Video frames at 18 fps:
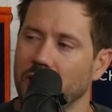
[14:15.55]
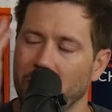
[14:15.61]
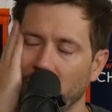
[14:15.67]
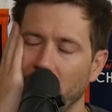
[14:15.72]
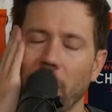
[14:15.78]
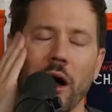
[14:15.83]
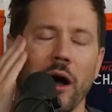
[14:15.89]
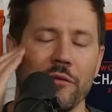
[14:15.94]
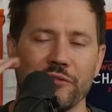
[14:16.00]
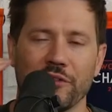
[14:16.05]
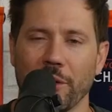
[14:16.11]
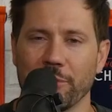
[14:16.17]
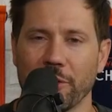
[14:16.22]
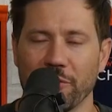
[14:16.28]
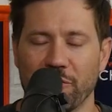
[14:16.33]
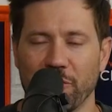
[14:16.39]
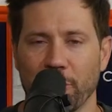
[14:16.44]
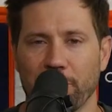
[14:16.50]
coughs up
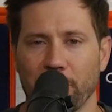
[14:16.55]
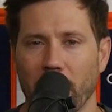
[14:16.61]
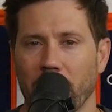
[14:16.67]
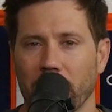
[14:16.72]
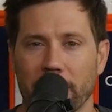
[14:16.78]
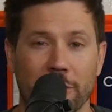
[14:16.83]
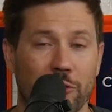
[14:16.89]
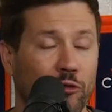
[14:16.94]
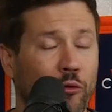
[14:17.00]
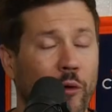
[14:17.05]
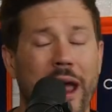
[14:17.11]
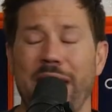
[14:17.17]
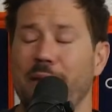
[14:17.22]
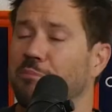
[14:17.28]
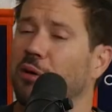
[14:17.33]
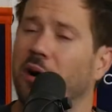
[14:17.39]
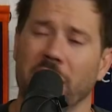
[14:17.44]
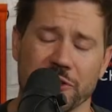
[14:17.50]
the football.
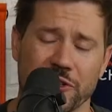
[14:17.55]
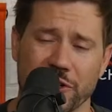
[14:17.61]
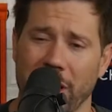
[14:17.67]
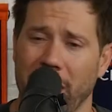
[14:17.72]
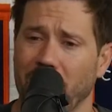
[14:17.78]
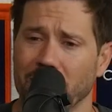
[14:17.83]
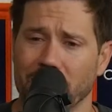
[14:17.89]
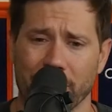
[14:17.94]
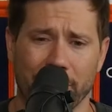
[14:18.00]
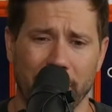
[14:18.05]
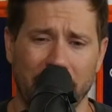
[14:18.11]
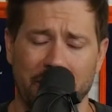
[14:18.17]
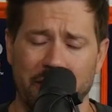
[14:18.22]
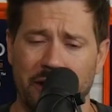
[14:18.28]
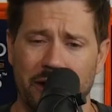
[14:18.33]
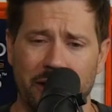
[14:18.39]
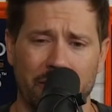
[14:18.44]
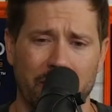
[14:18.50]
Great punch out by
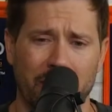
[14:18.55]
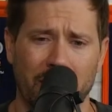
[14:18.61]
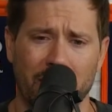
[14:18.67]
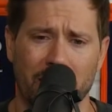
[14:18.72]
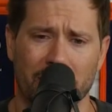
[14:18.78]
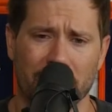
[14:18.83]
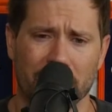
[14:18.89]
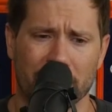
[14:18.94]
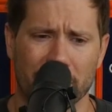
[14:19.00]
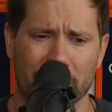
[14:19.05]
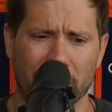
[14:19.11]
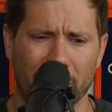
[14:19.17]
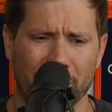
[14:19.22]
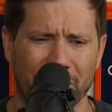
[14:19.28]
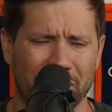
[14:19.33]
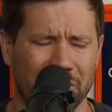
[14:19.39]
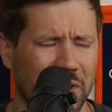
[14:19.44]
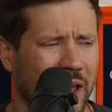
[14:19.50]
their, what
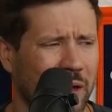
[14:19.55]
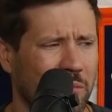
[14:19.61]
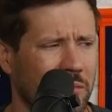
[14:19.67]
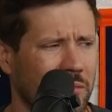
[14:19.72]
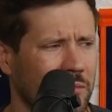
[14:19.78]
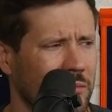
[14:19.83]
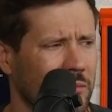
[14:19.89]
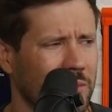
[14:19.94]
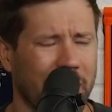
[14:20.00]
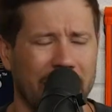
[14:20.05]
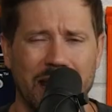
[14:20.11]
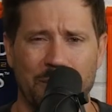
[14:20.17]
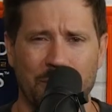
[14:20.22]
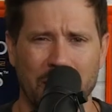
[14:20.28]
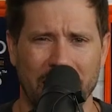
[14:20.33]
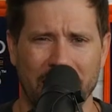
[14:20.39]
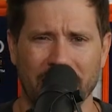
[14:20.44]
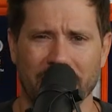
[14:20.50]
was his name?
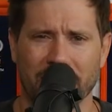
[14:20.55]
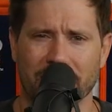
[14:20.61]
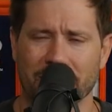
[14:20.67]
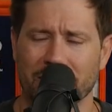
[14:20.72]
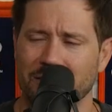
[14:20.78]
Landman,